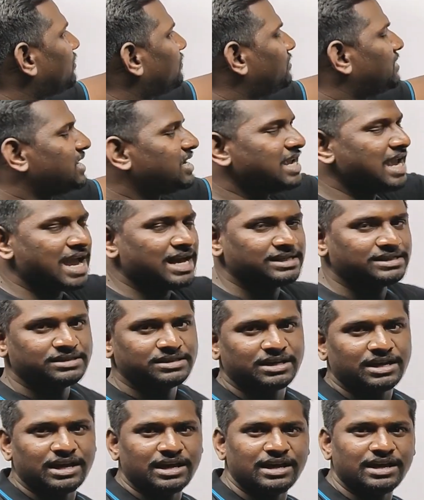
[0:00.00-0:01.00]
of the
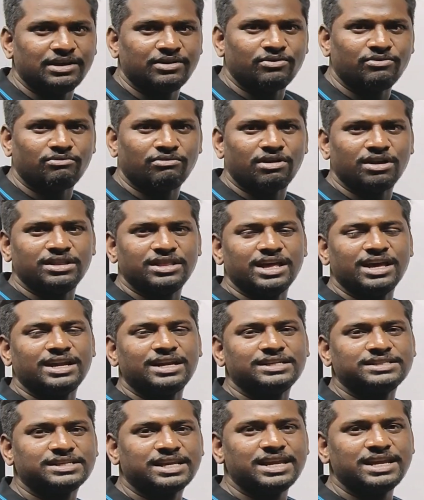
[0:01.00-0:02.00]
gas. What they
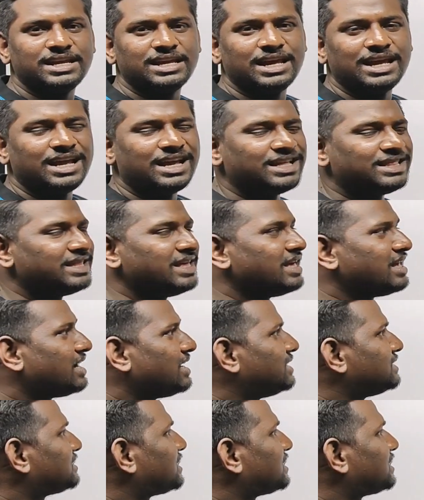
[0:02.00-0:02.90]
are asking? They are